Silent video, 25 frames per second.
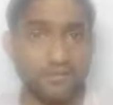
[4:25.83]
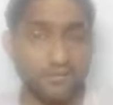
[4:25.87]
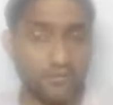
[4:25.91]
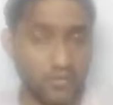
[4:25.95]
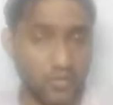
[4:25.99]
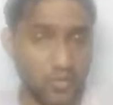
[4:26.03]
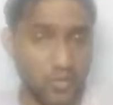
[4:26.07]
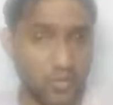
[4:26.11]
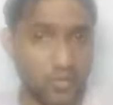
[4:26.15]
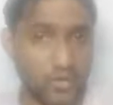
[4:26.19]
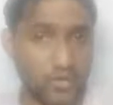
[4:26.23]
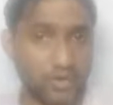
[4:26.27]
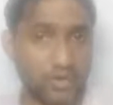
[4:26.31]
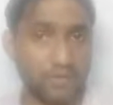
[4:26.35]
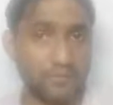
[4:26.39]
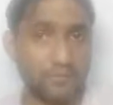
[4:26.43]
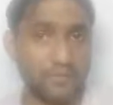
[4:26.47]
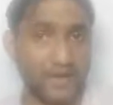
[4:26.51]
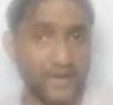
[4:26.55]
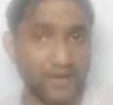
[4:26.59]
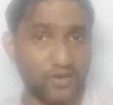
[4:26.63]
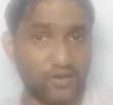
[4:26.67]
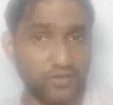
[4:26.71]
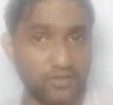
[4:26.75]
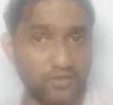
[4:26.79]
Google,
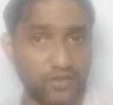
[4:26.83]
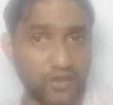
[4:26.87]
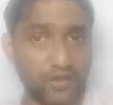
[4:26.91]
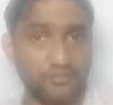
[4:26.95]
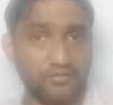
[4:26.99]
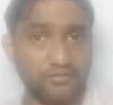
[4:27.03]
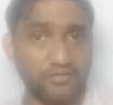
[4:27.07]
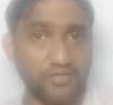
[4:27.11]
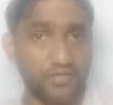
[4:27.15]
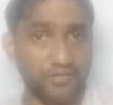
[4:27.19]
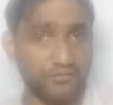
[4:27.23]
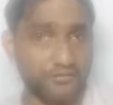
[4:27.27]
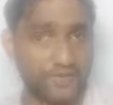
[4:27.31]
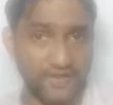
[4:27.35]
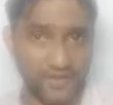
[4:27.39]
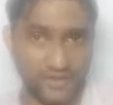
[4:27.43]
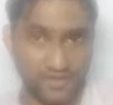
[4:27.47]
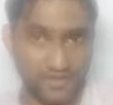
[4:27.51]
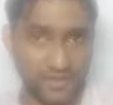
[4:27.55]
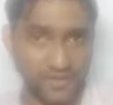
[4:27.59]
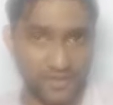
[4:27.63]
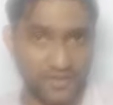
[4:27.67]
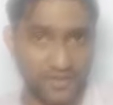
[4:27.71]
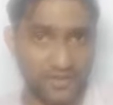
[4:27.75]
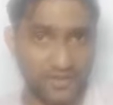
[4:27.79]
Microsoft or
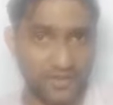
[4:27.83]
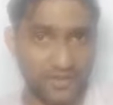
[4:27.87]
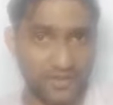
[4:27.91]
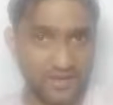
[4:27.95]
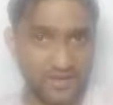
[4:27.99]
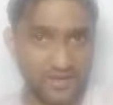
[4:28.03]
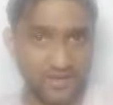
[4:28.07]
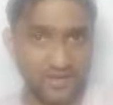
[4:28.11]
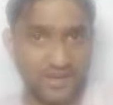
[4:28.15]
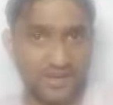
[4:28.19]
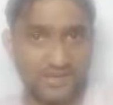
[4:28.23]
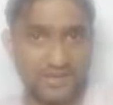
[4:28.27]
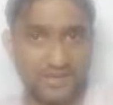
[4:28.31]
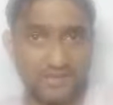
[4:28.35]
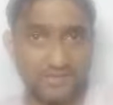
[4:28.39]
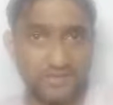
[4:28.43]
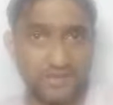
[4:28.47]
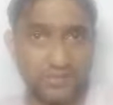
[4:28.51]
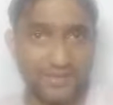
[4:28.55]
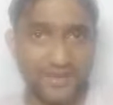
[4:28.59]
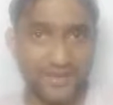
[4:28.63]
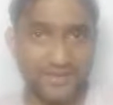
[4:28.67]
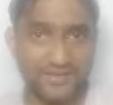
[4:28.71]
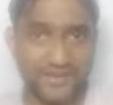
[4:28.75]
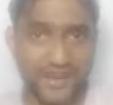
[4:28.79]
Facebook? It seems
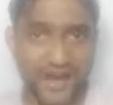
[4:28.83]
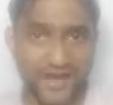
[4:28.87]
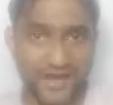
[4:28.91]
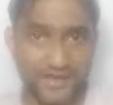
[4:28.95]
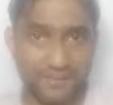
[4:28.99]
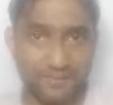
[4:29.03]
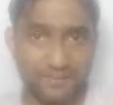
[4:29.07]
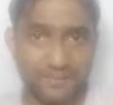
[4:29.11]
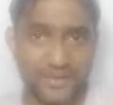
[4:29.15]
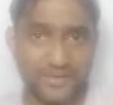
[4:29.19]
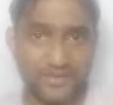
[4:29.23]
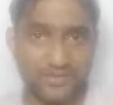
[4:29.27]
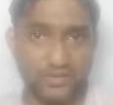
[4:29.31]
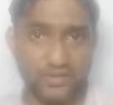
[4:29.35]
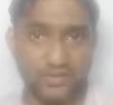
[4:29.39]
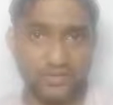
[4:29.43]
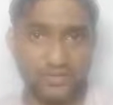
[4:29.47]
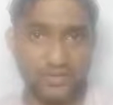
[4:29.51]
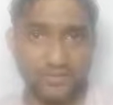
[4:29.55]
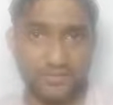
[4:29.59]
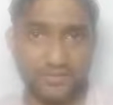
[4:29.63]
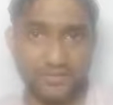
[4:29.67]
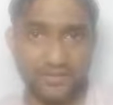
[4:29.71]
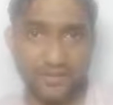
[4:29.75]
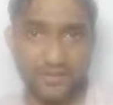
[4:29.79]
to be like static based or it
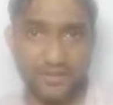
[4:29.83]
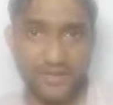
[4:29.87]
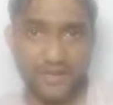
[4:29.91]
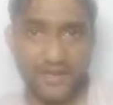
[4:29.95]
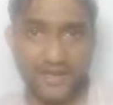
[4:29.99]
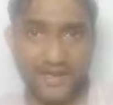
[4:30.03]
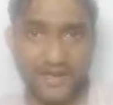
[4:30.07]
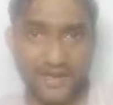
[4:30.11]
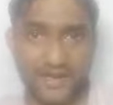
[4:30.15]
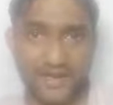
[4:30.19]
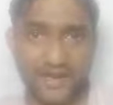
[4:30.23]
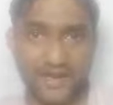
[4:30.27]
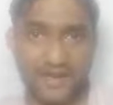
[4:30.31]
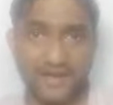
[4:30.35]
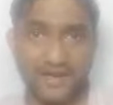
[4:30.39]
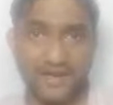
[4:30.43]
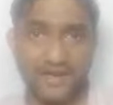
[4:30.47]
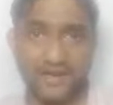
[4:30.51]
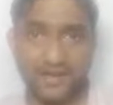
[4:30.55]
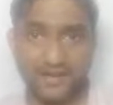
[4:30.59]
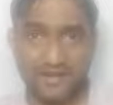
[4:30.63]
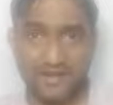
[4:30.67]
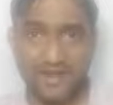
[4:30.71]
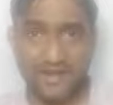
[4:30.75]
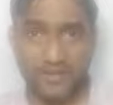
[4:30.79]
seems to be like
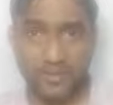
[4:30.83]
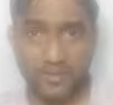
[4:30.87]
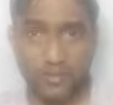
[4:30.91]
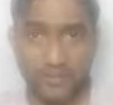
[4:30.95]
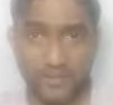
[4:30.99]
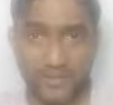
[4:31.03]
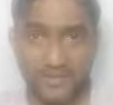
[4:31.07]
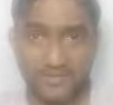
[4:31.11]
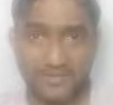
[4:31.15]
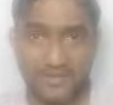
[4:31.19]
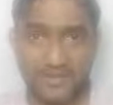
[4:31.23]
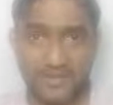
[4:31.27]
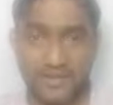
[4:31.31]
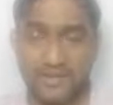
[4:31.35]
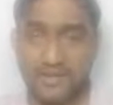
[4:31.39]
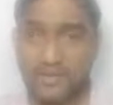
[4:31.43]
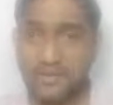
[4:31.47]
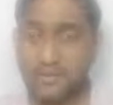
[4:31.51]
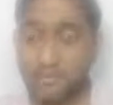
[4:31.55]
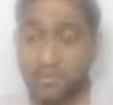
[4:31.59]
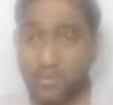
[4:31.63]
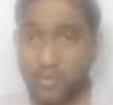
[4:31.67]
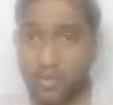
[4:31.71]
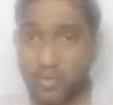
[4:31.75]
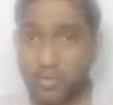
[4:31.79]
a techno based.
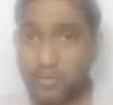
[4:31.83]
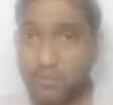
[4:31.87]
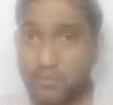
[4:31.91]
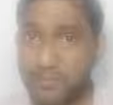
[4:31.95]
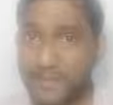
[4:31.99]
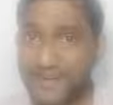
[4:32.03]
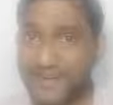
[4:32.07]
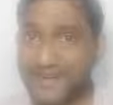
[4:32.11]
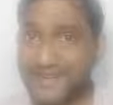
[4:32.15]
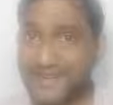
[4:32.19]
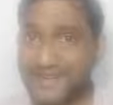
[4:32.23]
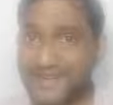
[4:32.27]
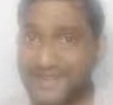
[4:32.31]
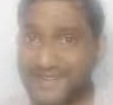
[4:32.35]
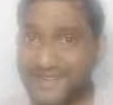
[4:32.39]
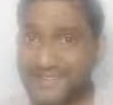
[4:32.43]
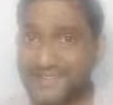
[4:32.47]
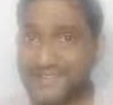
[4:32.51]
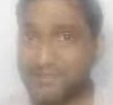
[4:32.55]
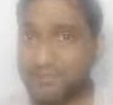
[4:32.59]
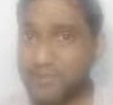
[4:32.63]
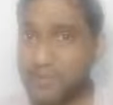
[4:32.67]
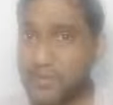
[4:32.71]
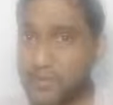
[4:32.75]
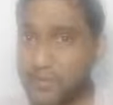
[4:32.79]
No, but
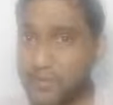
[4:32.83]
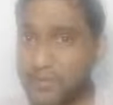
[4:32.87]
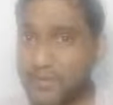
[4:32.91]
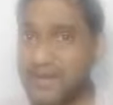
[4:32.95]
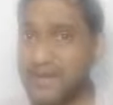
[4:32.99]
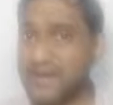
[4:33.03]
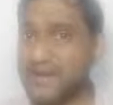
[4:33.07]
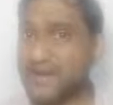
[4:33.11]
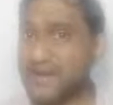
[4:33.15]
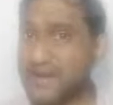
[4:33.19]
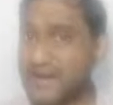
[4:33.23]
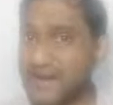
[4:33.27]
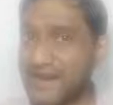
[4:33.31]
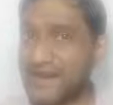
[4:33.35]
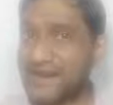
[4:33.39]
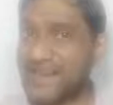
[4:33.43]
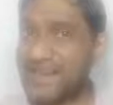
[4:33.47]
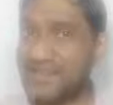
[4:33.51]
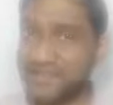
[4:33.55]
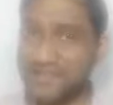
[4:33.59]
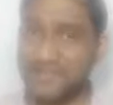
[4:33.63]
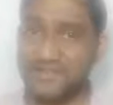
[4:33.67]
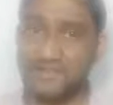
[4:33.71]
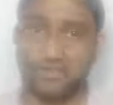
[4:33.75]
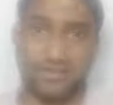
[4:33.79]
it's purely a
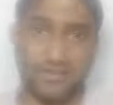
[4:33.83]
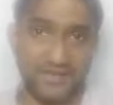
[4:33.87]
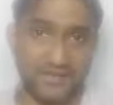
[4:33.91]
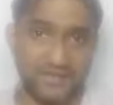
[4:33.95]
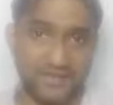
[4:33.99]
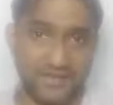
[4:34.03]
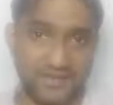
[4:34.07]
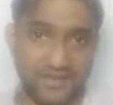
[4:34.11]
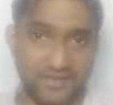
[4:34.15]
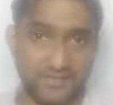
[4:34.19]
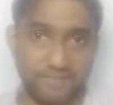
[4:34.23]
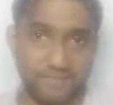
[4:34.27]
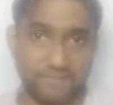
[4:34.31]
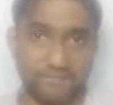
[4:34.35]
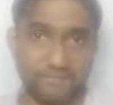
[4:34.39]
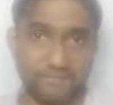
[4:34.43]
current affairs based.